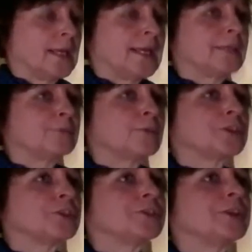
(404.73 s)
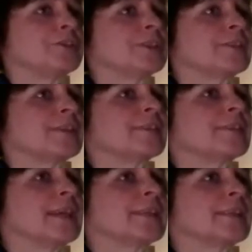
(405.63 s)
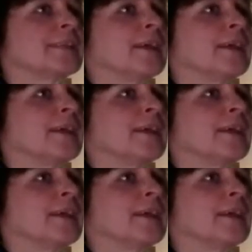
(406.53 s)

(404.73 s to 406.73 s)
And what you'll notice is that